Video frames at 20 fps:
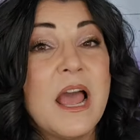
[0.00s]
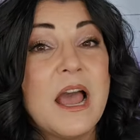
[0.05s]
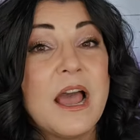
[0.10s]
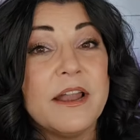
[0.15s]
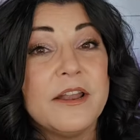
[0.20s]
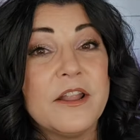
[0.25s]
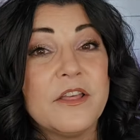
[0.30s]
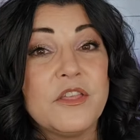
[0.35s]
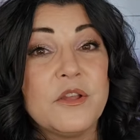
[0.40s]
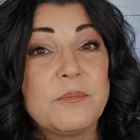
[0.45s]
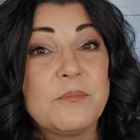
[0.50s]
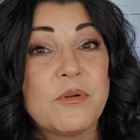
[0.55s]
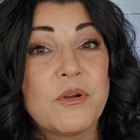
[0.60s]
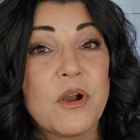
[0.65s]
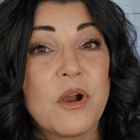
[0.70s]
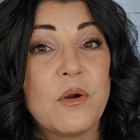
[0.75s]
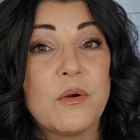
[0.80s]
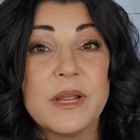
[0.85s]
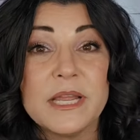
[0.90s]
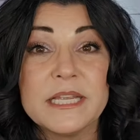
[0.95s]
Another
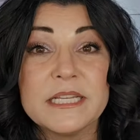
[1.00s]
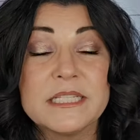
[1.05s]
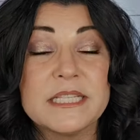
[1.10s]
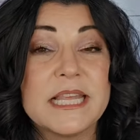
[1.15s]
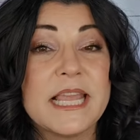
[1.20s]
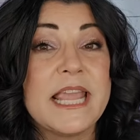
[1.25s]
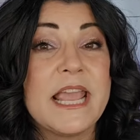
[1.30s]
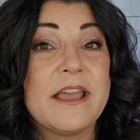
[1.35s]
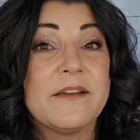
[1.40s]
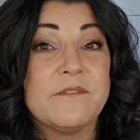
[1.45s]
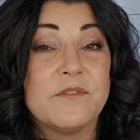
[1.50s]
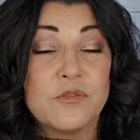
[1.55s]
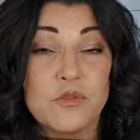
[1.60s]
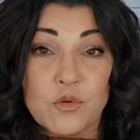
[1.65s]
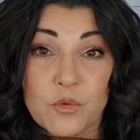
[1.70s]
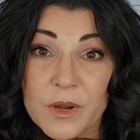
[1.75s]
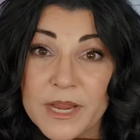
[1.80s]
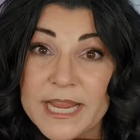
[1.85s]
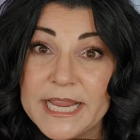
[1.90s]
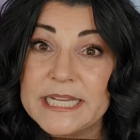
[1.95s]
pro is they have
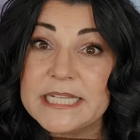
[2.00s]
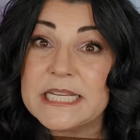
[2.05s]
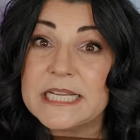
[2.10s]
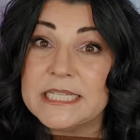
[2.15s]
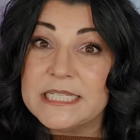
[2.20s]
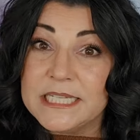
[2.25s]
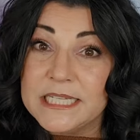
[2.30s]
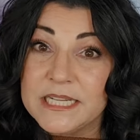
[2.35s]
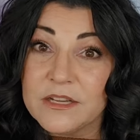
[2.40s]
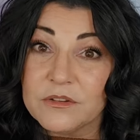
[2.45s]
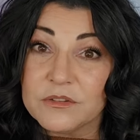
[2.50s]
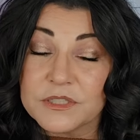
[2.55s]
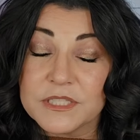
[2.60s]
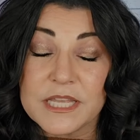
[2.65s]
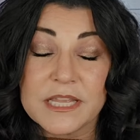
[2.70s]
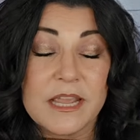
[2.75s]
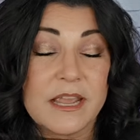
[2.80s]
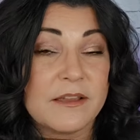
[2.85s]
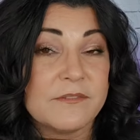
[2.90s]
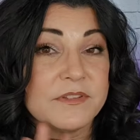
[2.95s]
great deals.
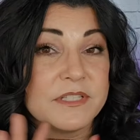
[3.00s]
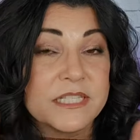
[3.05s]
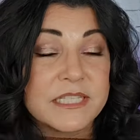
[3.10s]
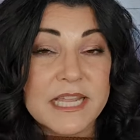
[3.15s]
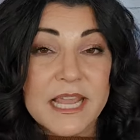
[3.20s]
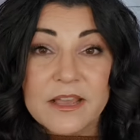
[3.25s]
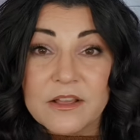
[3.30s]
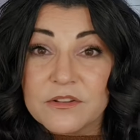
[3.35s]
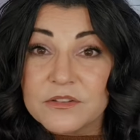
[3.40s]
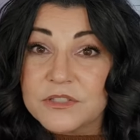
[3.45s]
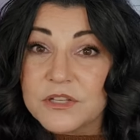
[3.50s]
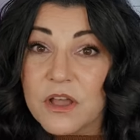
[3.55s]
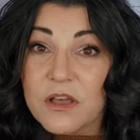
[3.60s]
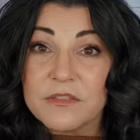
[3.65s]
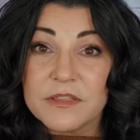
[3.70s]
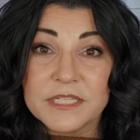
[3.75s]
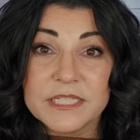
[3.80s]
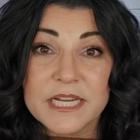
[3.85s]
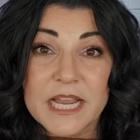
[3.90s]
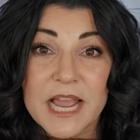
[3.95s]
They have sales
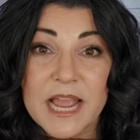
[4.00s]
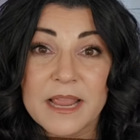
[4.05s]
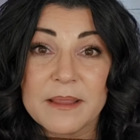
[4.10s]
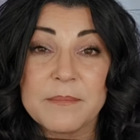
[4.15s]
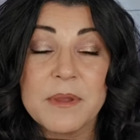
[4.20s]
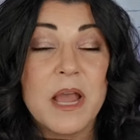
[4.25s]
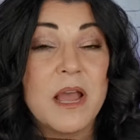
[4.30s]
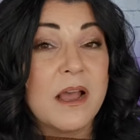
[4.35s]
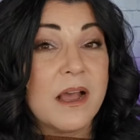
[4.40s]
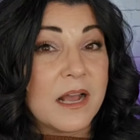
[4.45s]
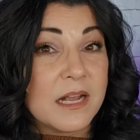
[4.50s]
all the time.